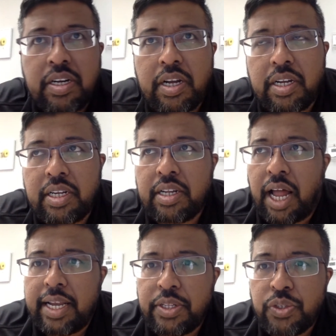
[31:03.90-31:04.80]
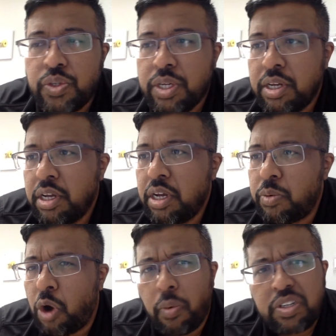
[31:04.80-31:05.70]
our clients,
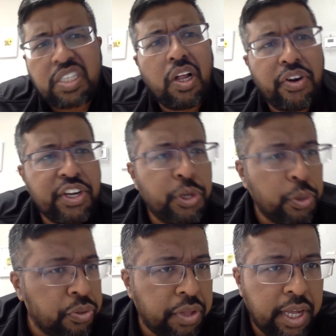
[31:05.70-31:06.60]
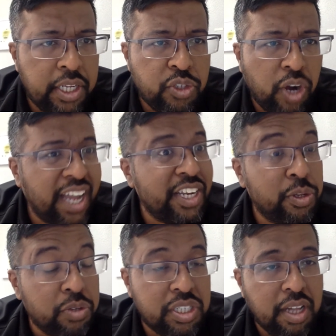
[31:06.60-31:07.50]
we're always learning new things, trying
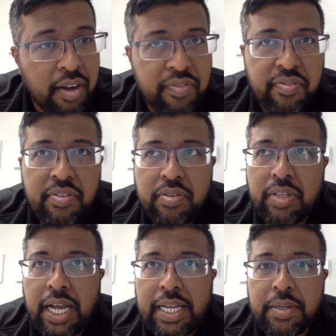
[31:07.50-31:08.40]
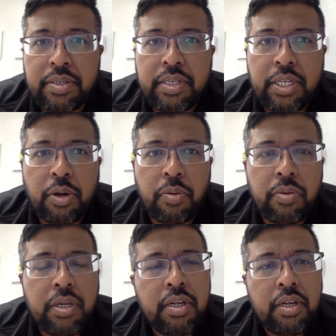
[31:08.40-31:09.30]
new stuff that can
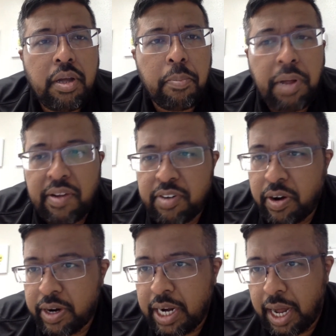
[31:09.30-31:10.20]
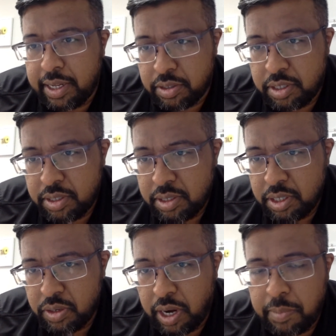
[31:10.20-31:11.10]
benefit our clients.
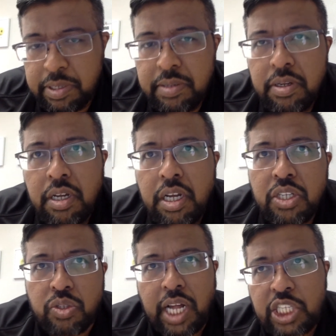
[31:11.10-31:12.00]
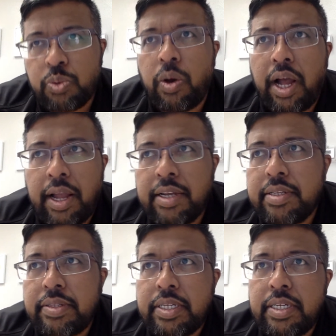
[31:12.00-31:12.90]
You know what I mean? So that's
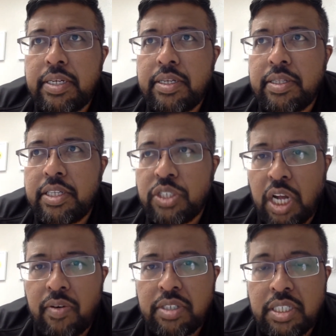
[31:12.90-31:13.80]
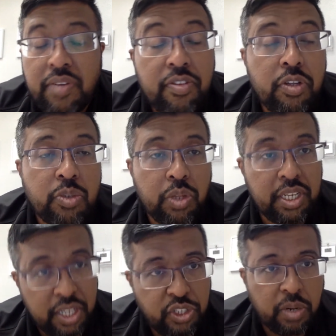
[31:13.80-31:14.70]
why the services, even this
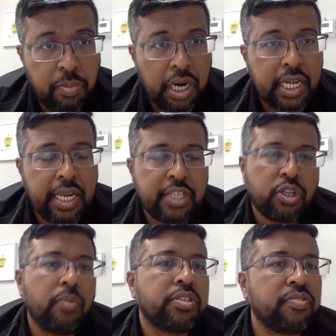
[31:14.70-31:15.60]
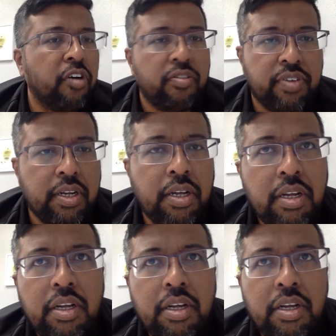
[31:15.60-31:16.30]
within digital marketing, it's always evolving.